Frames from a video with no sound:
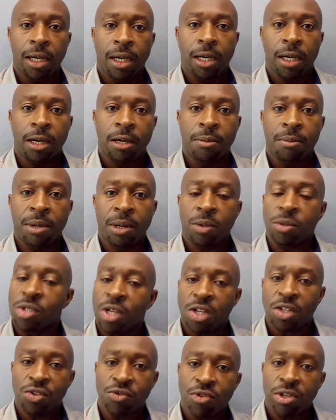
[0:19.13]
I was
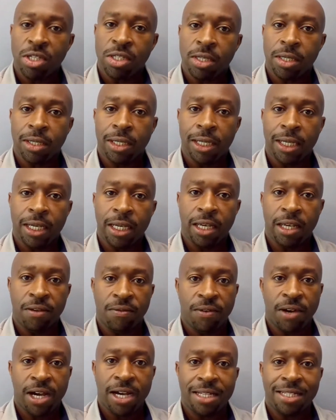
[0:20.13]
asked recently
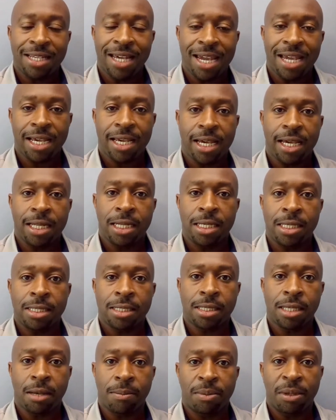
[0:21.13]
if I take any
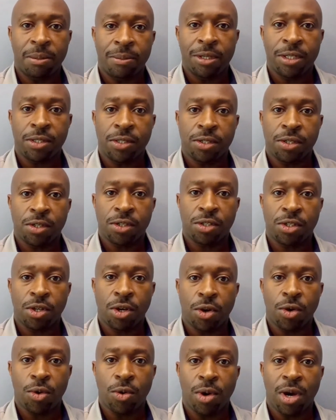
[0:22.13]
supplements,
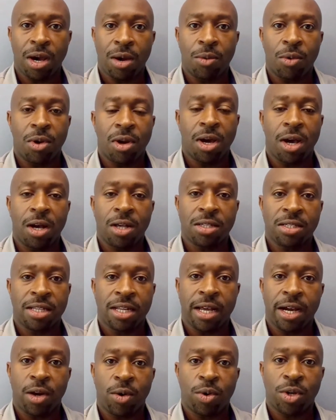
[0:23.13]
so I will answer
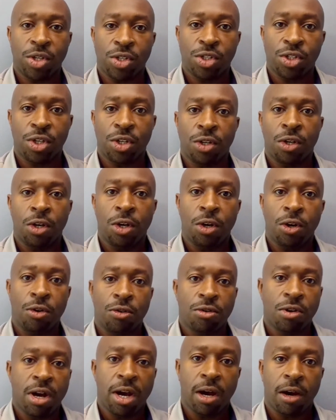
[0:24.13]
that question
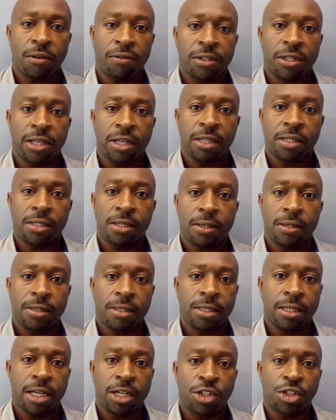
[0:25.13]
right after this.
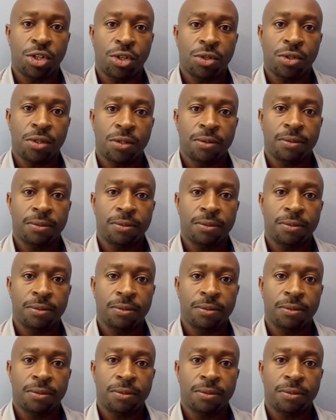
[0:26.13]
Stay tuned.